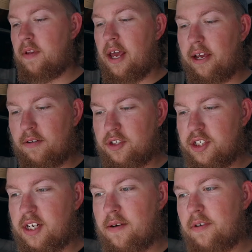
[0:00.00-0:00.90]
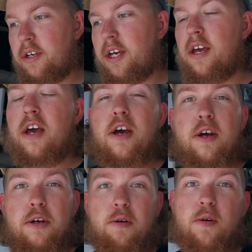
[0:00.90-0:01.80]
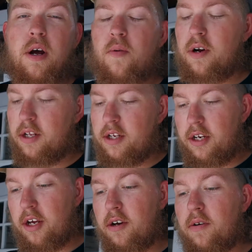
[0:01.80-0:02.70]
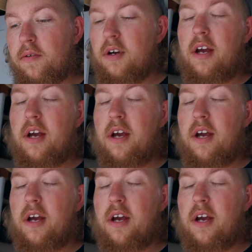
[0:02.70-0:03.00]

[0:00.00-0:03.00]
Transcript: Angle is just not really doing what I wanted to do.